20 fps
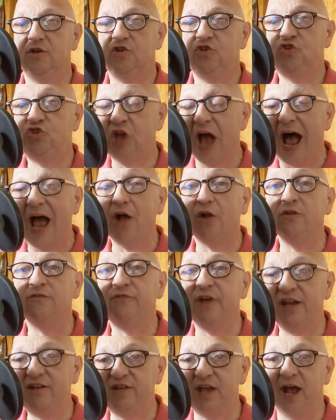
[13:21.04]
child
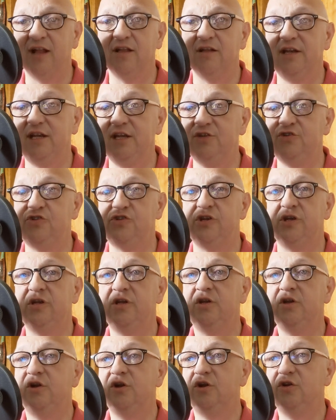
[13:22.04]
fatalities
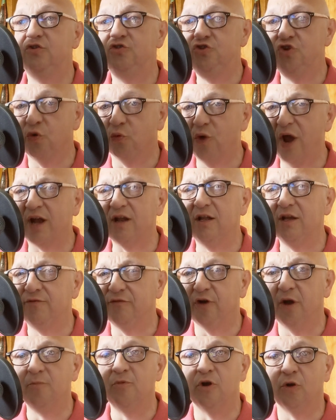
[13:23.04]
directly
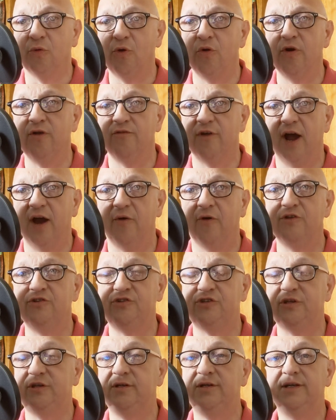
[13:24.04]
from
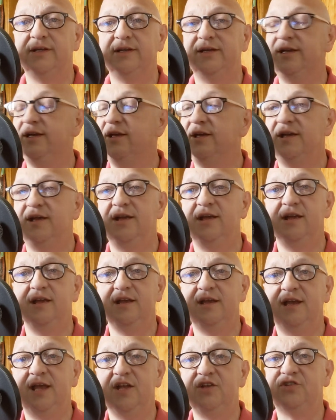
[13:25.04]
coronavirus.
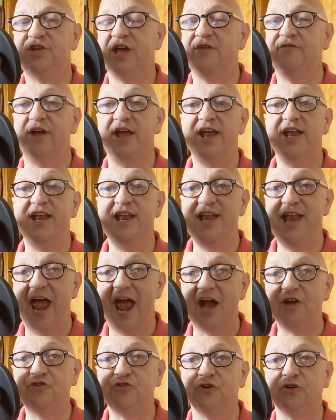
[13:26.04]
Kids have a
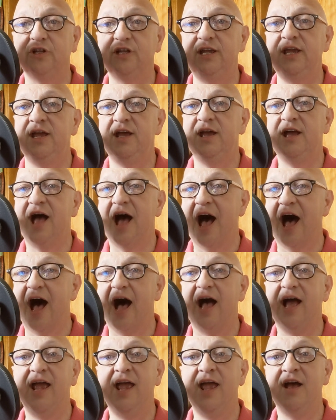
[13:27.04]
naturally
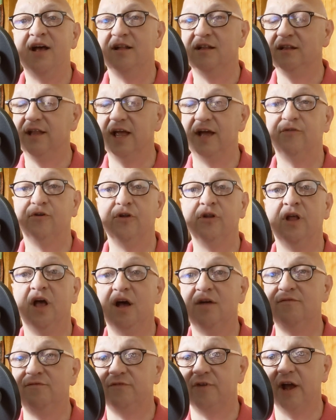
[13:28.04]
high level
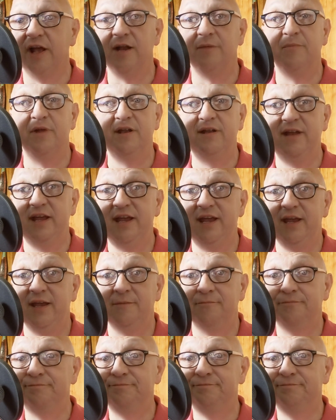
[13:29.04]
of vitamin D.